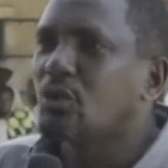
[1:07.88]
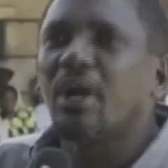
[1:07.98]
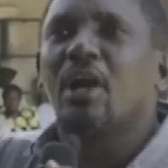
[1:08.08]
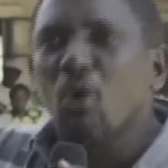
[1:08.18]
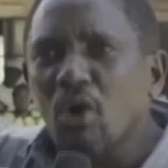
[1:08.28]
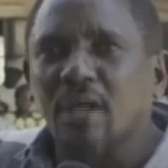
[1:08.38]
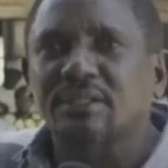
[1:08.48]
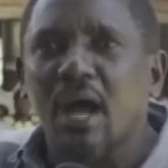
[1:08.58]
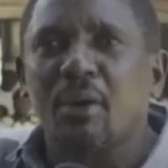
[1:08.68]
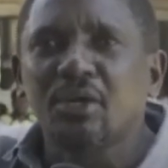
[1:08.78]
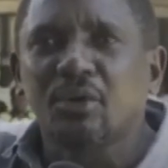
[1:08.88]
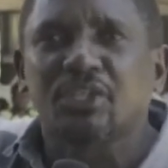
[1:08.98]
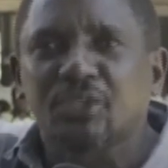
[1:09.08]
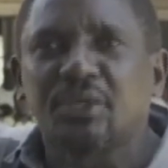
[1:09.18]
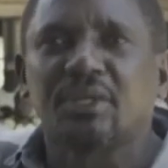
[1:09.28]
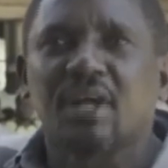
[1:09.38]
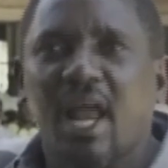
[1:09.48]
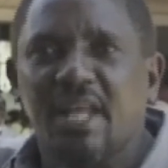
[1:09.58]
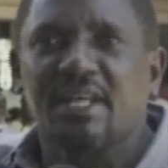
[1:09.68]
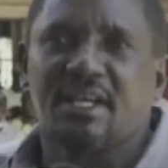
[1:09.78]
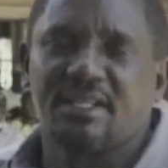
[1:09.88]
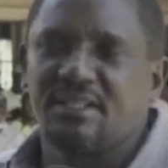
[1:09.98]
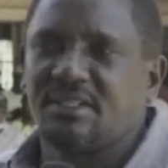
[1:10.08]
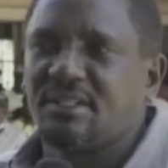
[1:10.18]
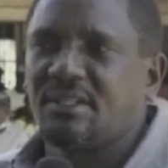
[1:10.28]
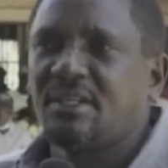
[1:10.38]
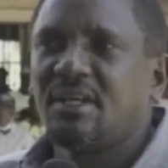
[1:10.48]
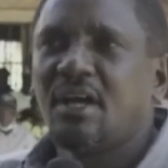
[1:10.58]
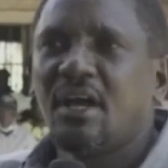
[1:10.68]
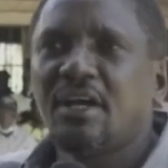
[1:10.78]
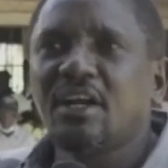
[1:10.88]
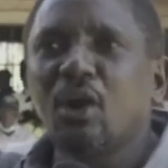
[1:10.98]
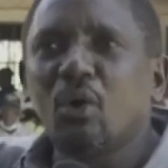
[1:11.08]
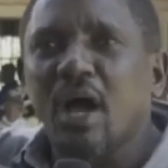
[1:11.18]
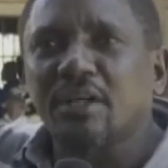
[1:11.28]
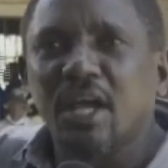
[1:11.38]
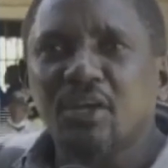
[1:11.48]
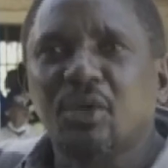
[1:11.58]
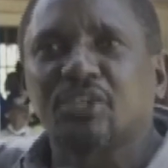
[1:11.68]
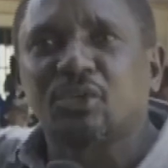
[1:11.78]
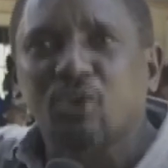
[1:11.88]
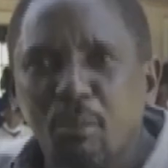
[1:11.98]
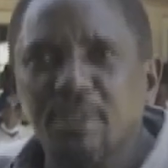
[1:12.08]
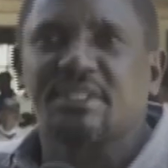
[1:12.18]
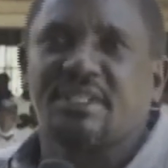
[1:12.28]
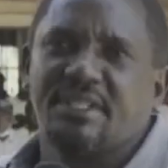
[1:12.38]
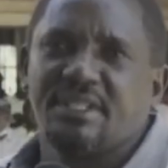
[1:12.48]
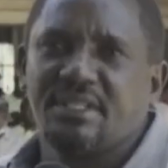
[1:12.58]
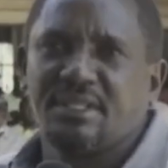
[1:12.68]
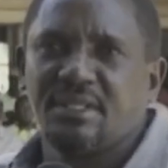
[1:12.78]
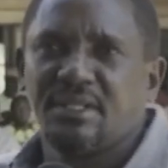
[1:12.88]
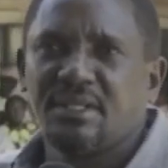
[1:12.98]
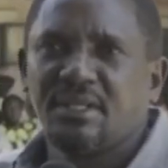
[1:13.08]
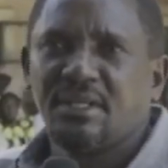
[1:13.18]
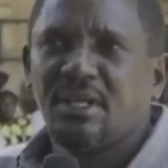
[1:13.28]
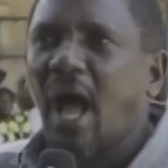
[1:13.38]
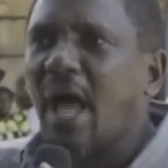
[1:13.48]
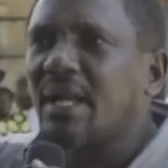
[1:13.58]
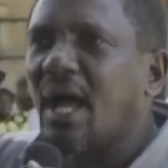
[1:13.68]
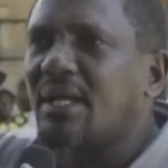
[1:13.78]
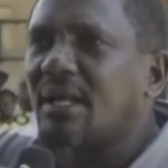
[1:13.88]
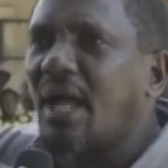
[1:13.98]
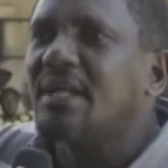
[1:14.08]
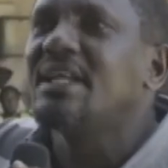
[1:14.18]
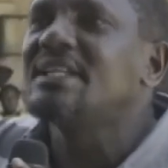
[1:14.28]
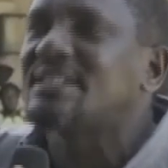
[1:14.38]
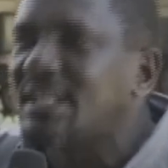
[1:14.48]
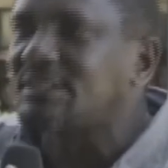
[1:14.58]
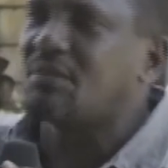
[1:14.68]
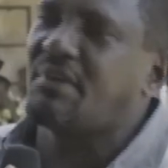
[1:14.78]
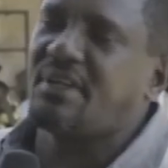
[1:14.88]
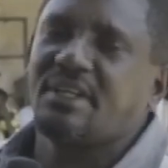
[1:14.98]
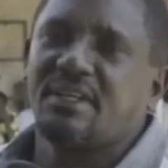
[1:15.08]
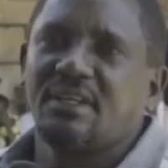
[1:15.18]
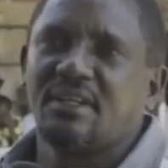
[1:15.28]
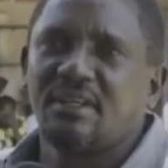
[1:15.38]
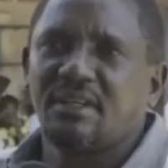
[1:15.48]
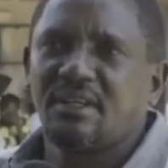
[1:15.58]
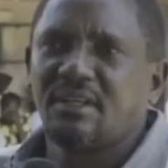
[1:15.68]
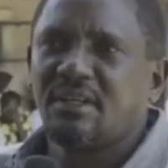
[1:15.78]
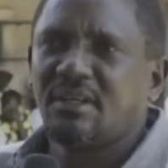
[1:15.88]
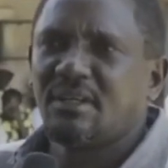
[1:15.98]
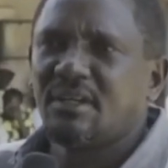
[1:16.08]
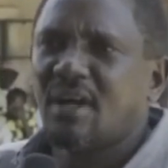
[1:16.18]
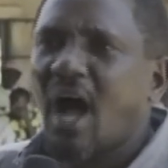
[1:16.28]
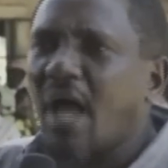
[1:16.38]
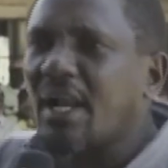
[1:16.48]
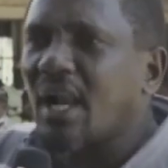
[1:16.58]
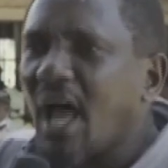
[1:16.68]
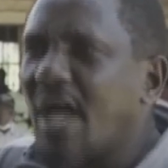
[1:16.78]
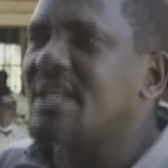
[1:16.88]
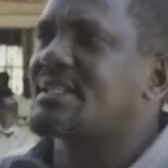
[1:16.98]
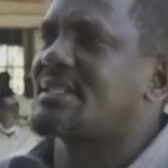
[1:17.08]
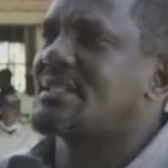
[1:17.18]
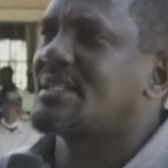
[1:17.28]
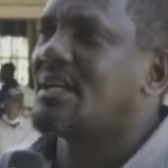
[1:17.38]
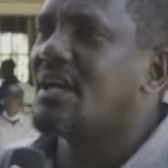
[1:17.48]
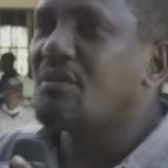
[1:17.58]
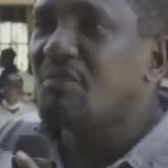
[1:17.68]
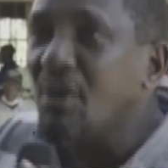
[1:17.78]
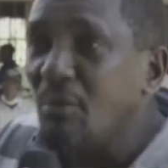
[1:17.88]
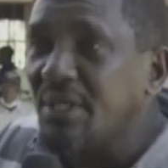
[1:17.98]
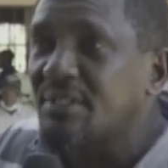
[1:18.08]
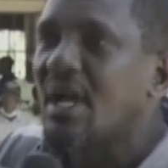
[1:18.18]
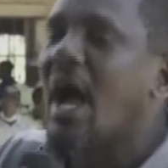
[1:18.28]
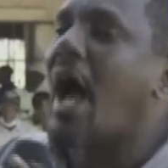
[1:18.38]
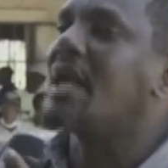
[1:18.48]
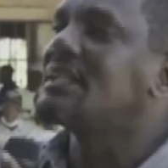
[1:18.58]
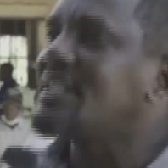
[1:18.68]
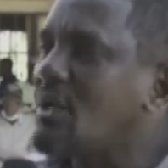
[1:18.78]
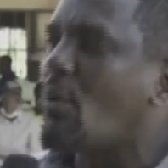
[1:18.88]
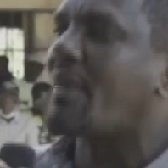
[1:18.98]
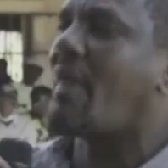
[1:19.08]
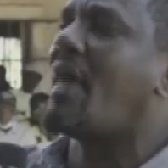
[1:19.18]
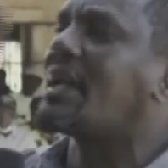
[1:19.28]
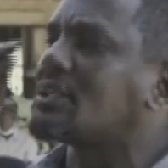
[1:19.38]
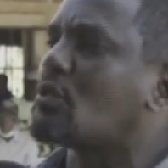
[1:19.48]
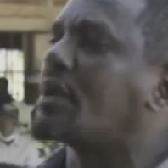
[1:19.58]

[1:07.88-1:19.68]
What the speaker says: to relook at our education calendar, relook at the education committee, and distinctively analyze, review it, and see whether that is